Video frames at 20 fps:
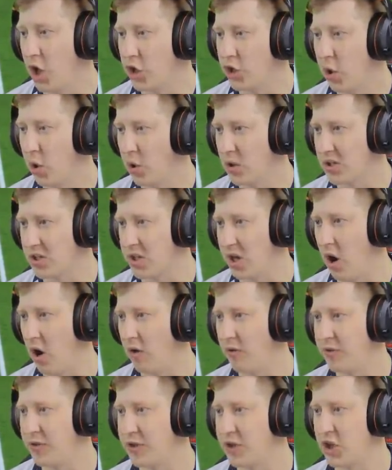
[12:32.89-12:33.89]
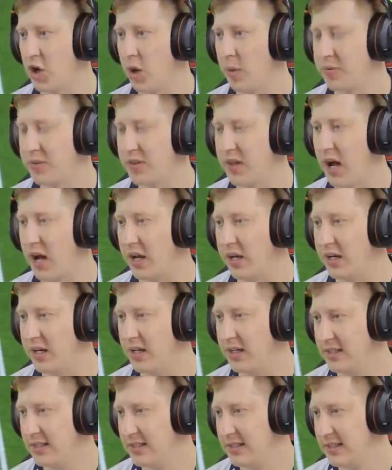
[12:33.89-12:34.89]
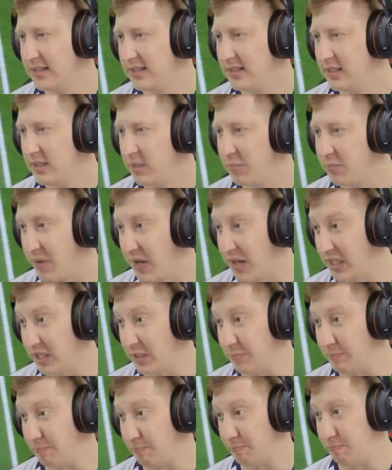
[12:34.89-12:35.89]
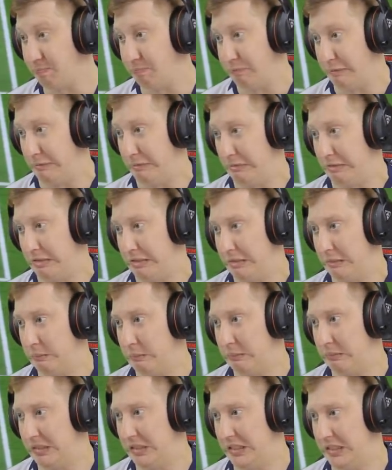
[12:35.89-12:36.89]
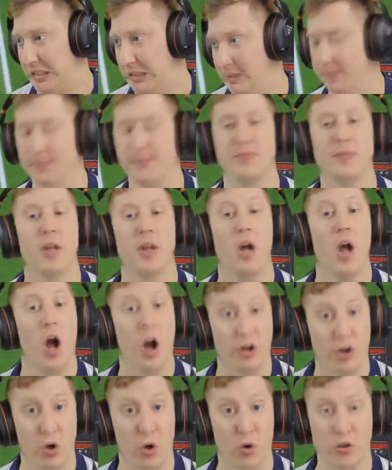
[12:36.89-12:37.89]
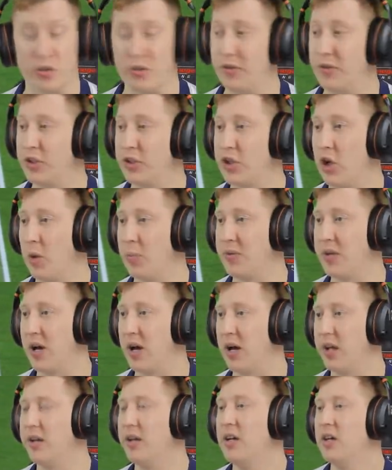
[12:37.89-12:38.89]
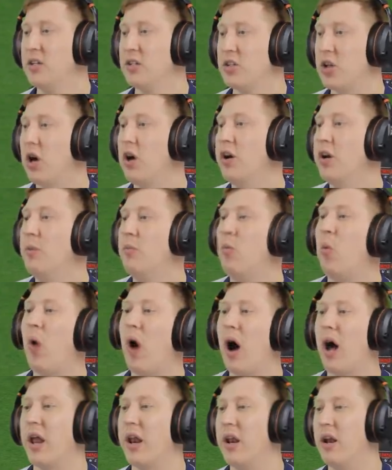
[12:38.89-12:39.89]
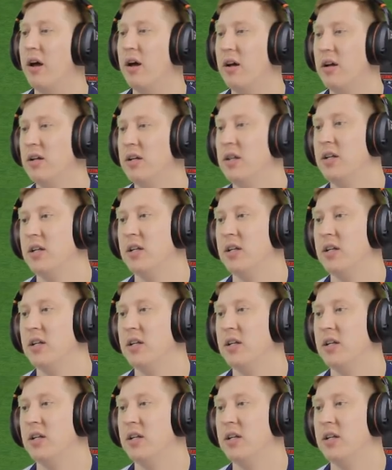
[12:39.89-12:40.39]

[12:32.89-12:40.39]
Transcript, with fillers: A quarter of the job done. Pick the ball up, mate. A quarter of the job done. Tottenham one.